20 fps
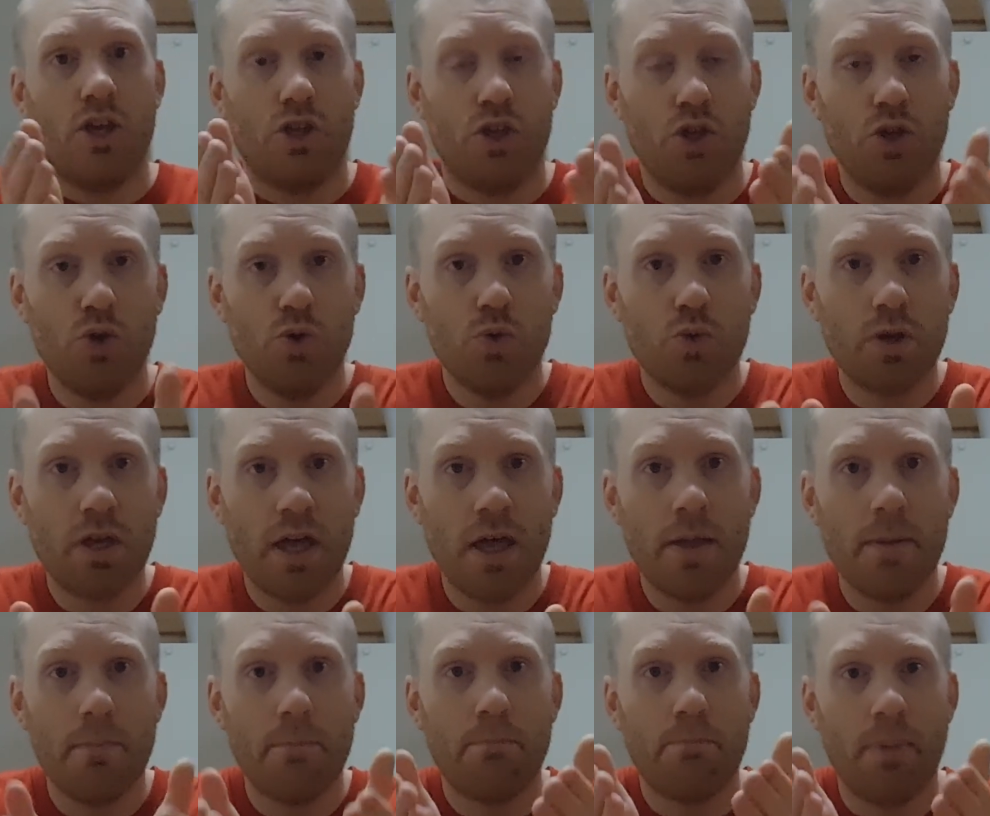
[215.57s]
you
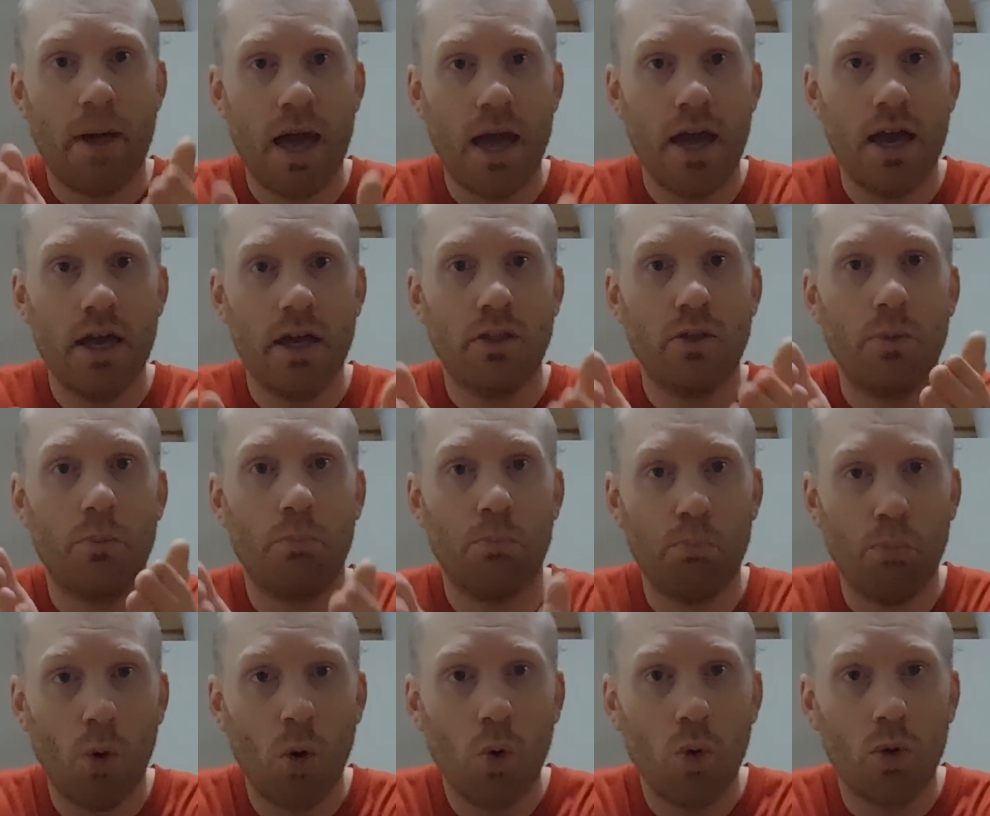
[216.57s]
get paid
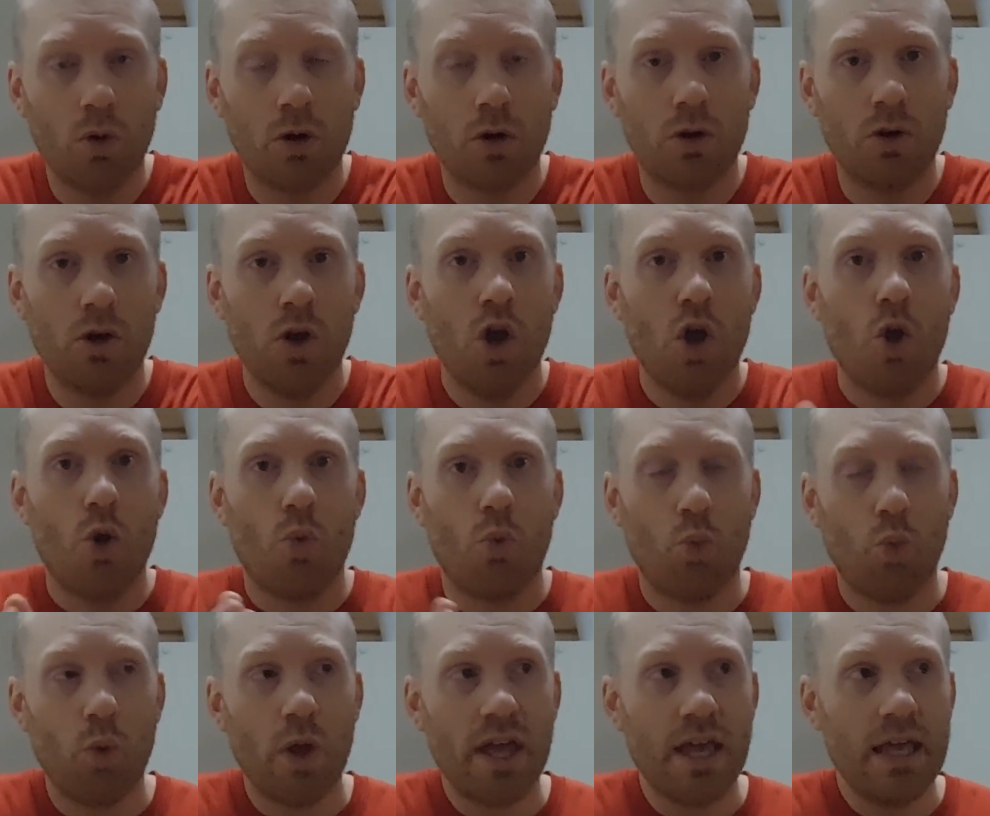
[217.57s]
more
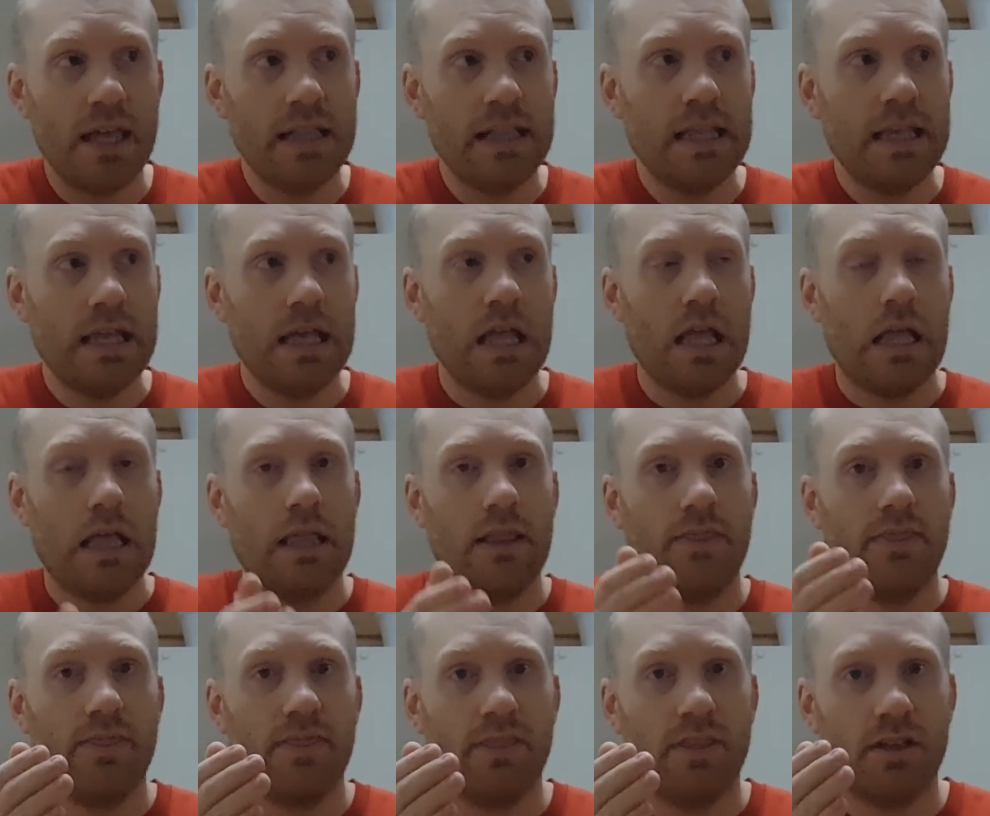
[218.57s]
when
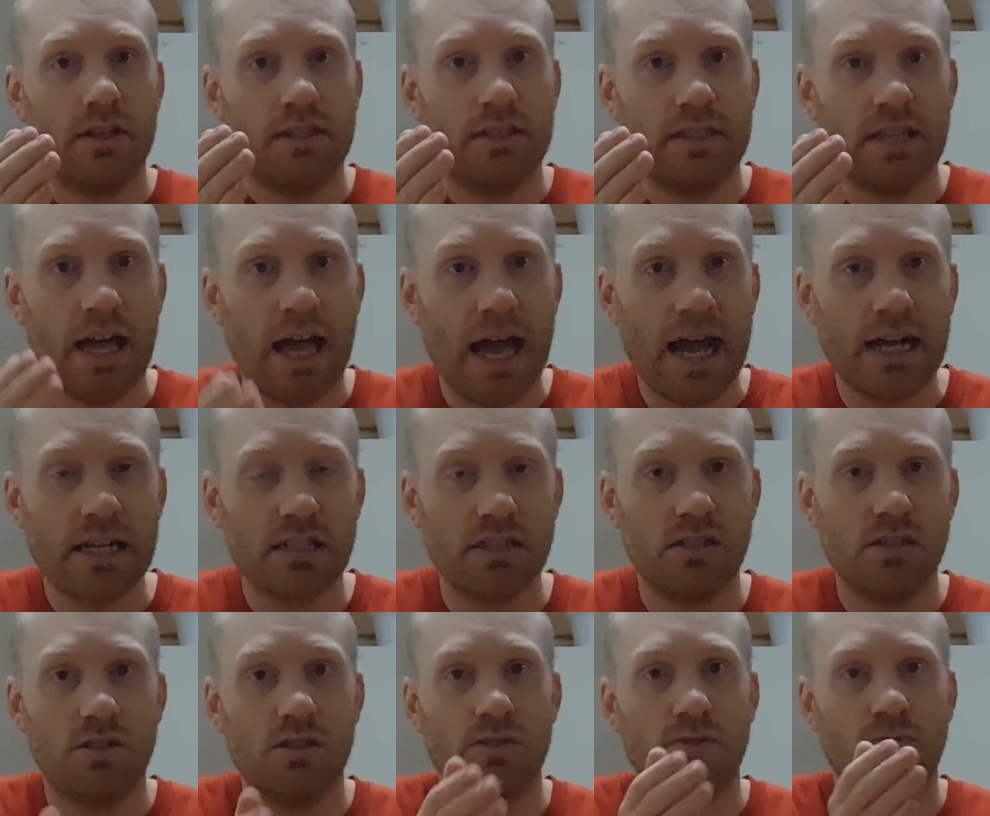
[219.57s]
the
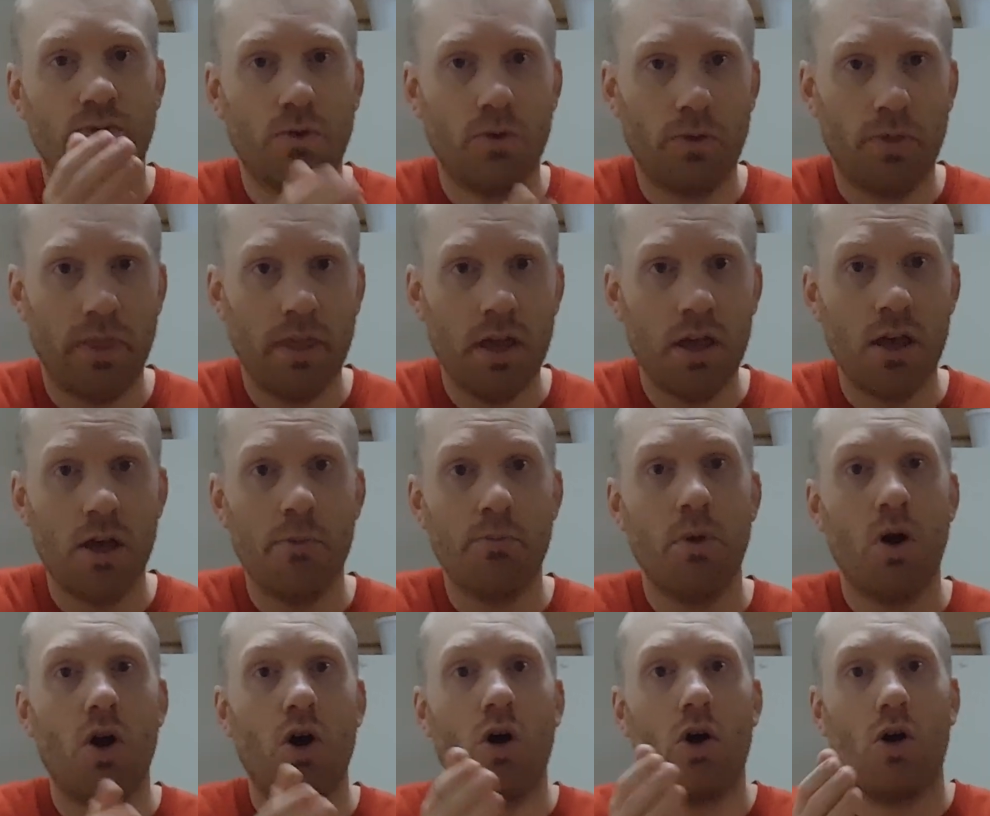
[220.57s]
taxes for them
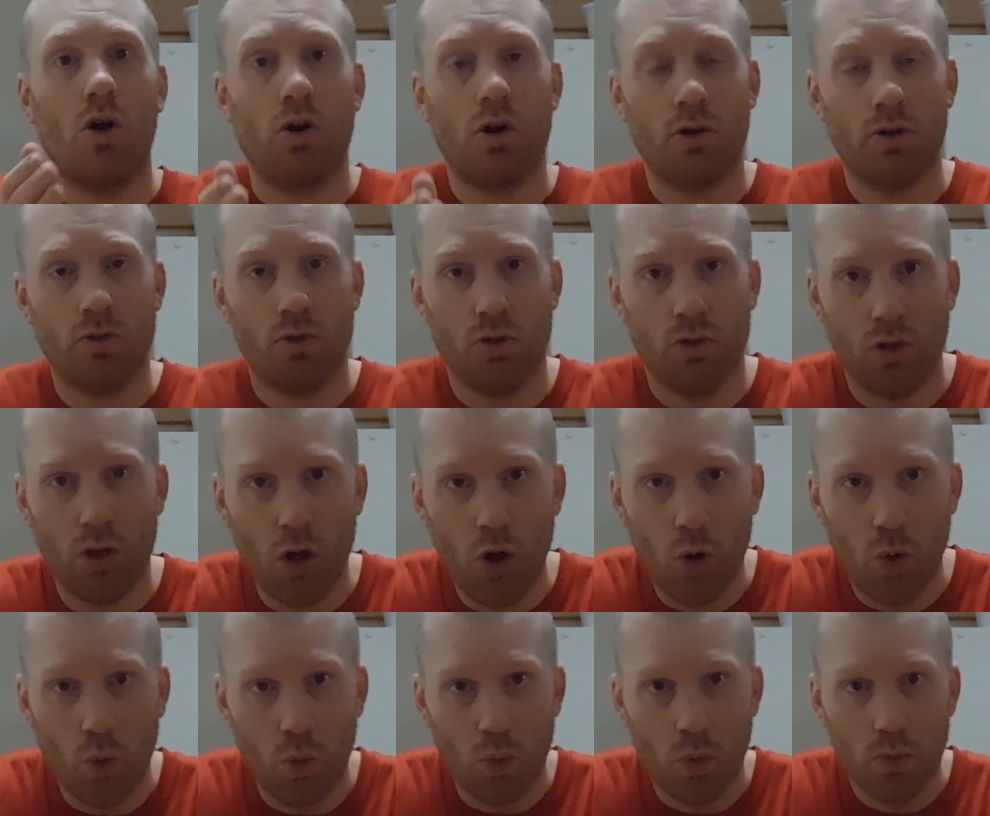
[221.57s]
are
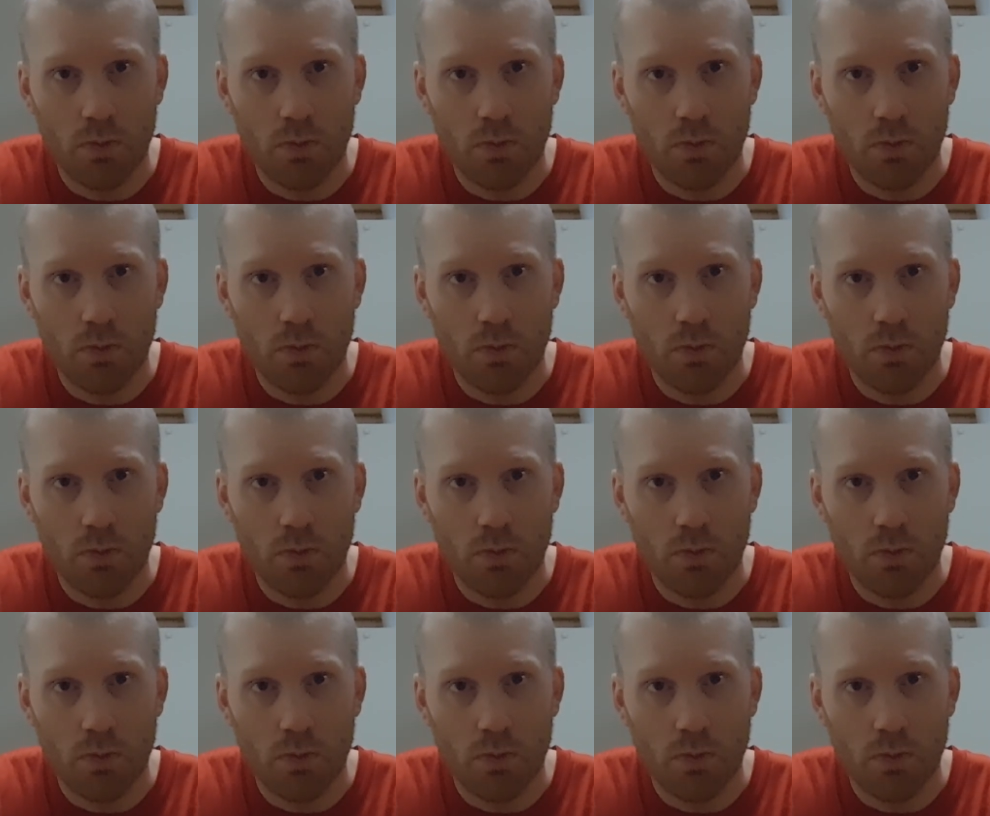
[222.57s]
low.